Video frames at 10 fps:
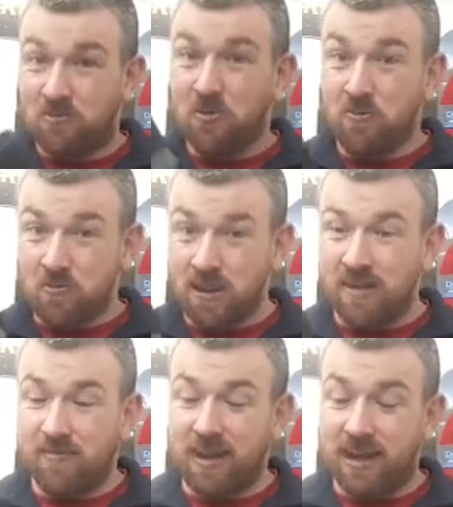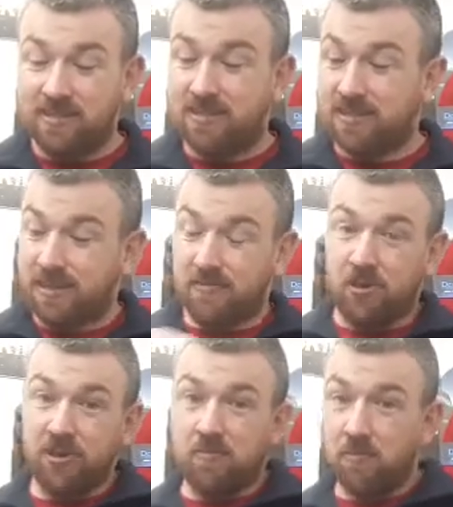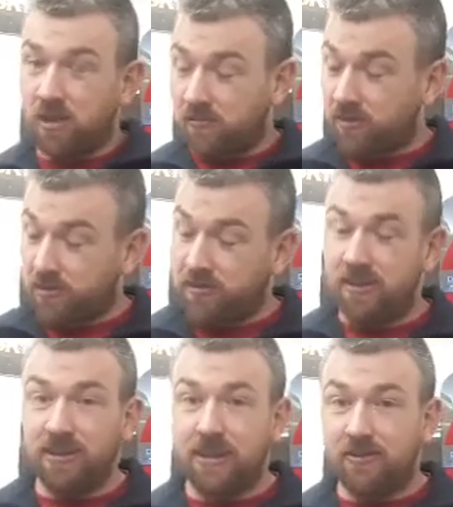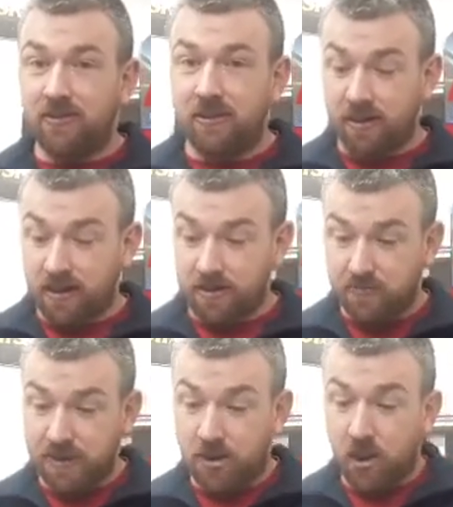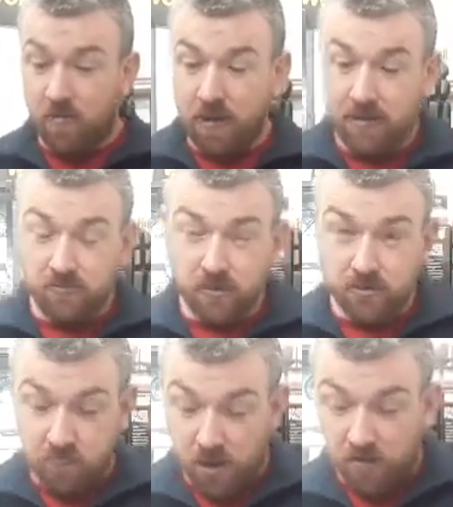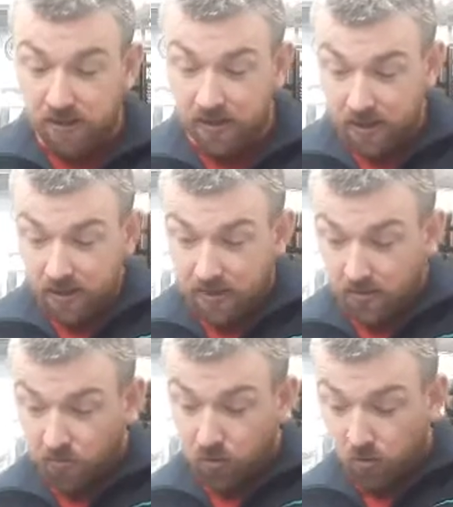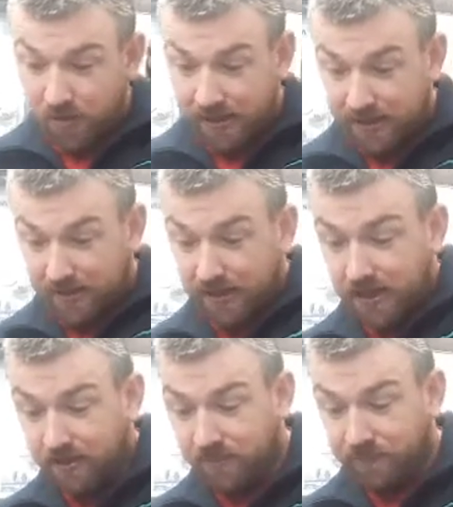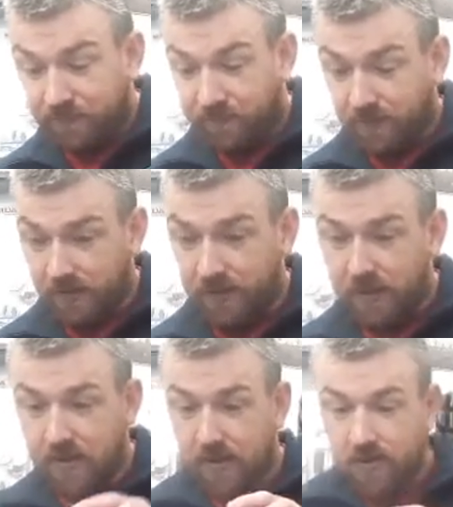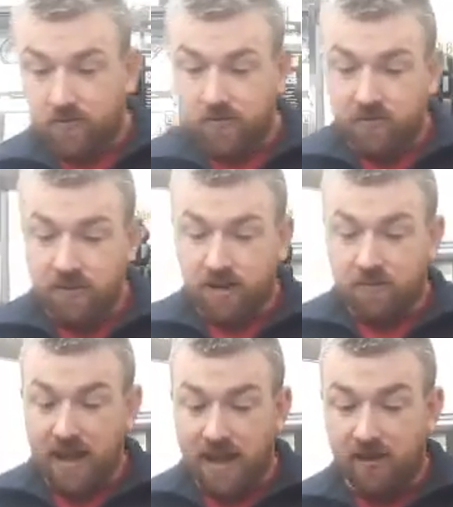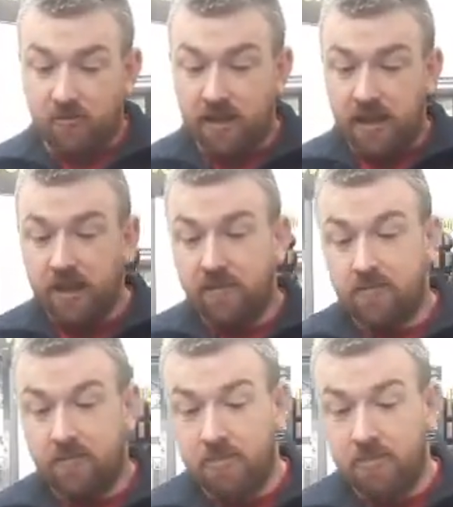So they're really fast. You've got your mug, you've got your thing to eat it in, and it's really compact. So this is probably this whole bit of kit here. So you know you can pack it away.